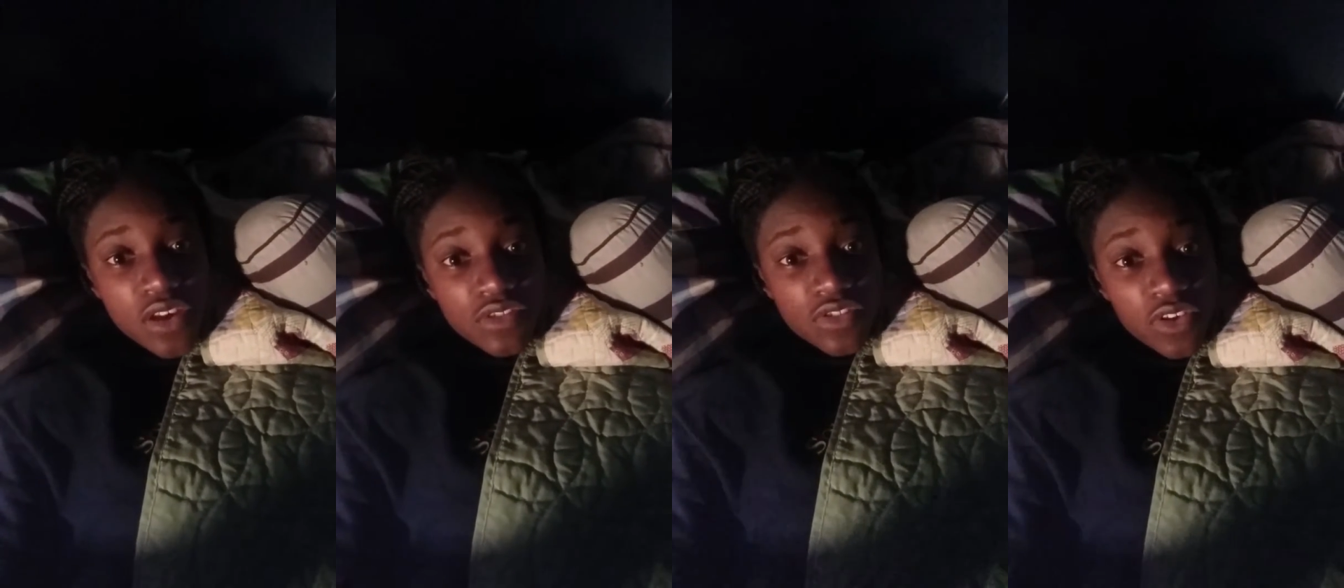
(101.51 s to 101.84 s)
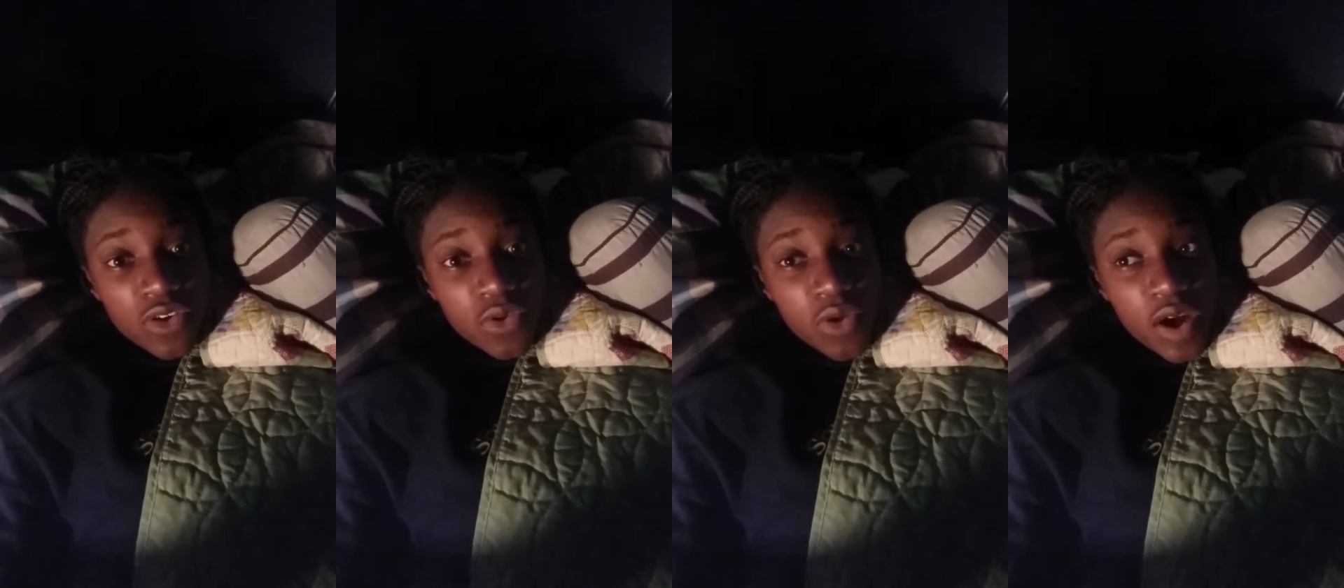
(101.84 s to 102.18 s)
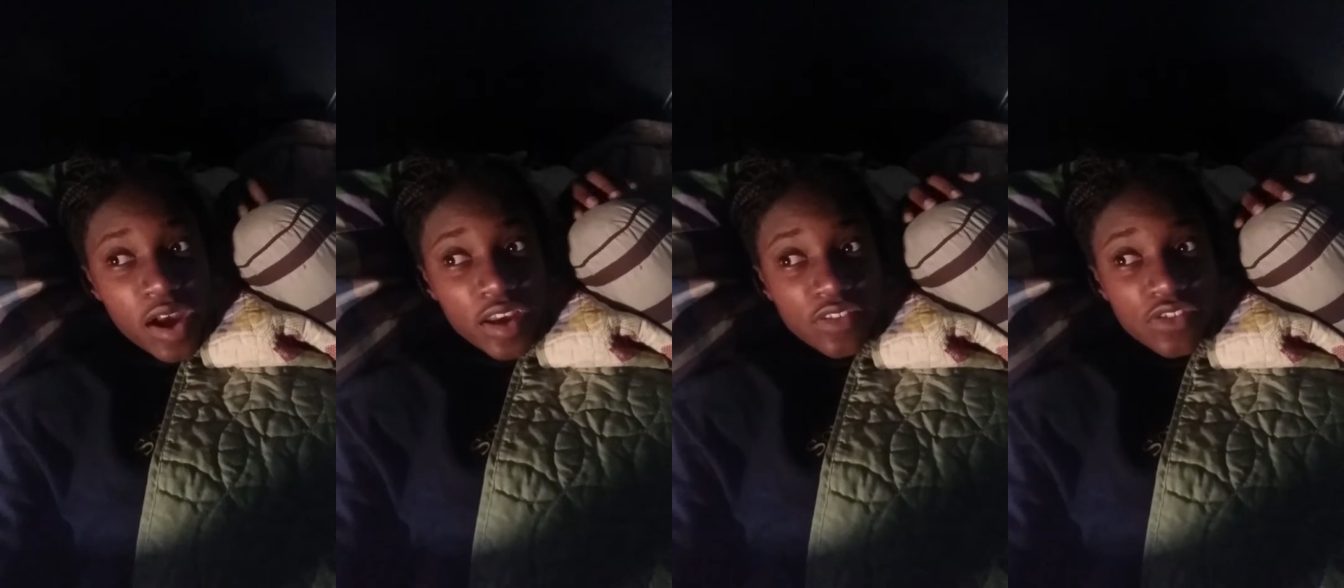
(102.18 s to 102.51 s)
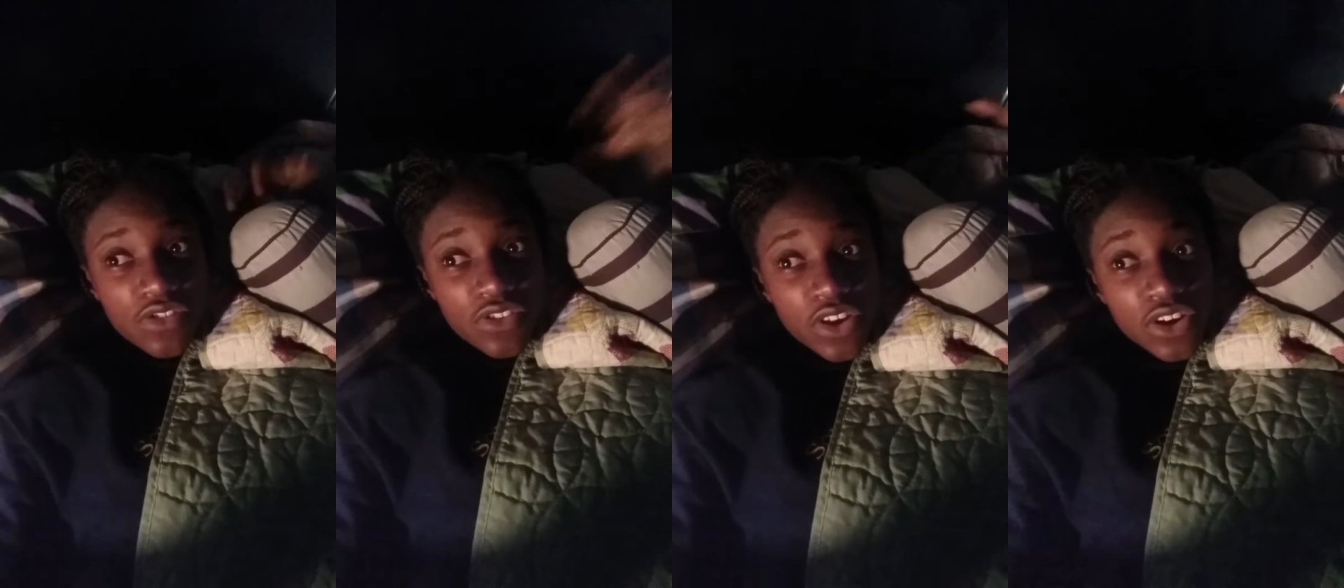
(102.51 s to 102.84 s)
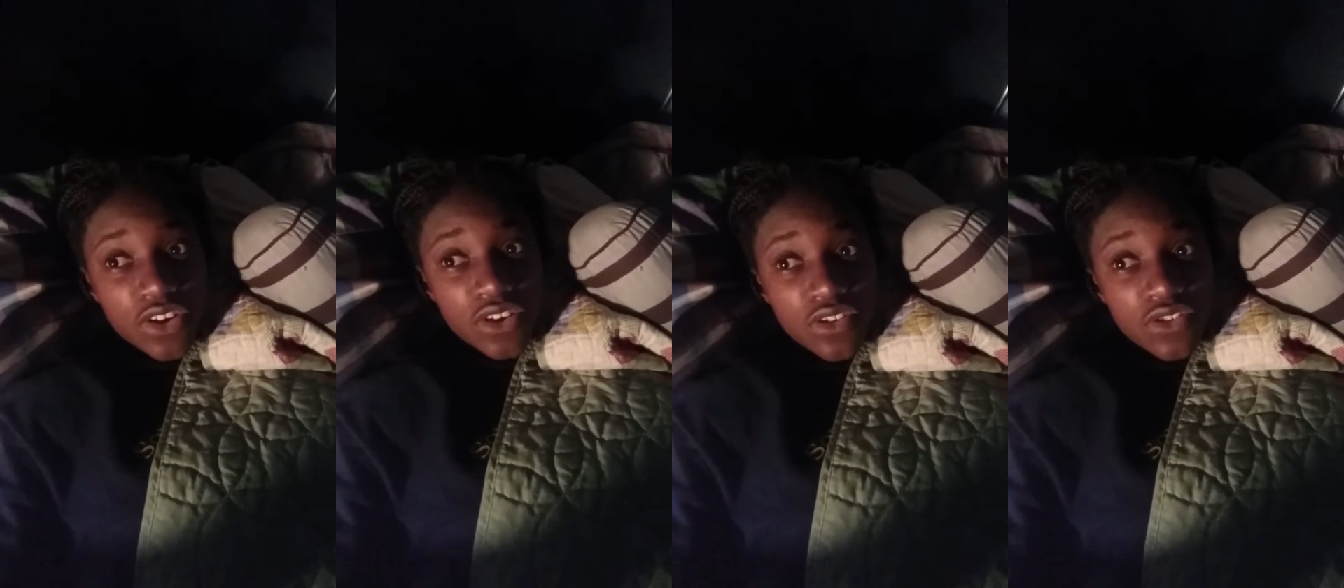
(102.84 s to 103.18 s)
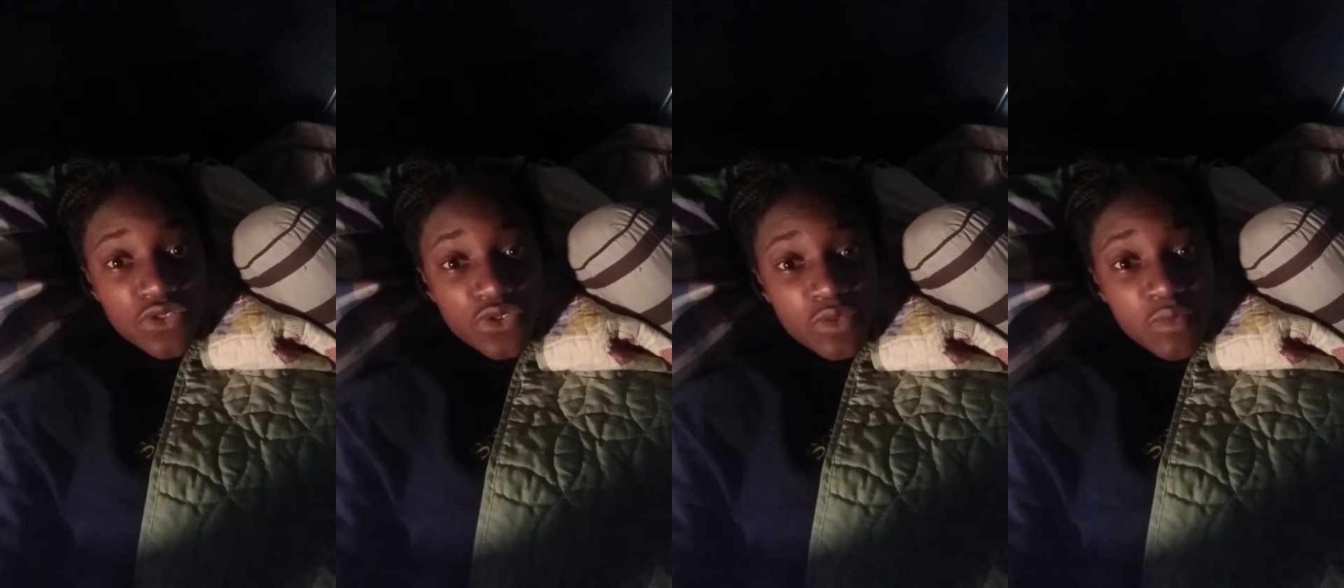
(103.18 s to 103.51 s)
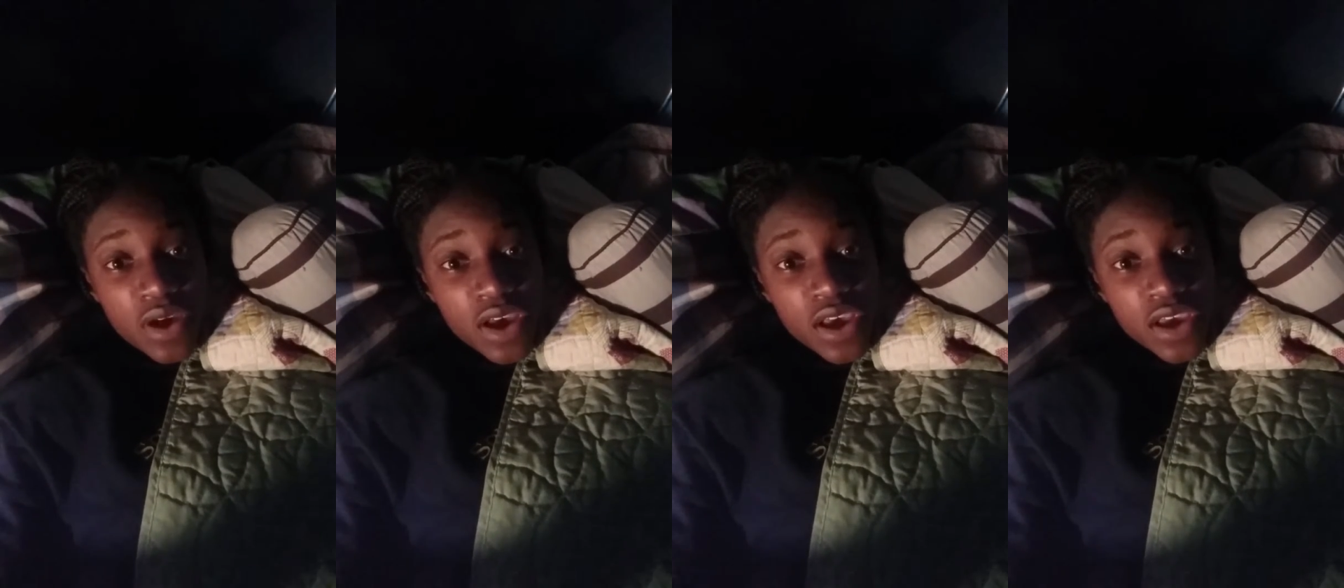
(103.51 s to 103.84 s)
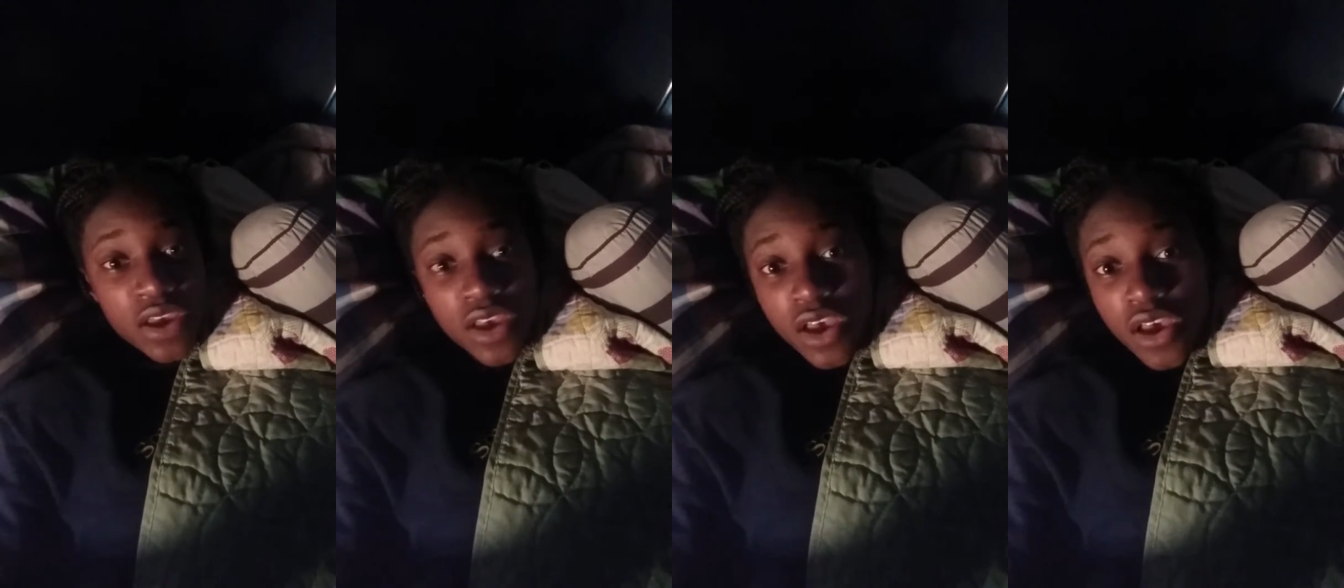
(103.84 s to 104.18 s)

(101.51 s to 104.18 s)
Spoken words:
So I start doing my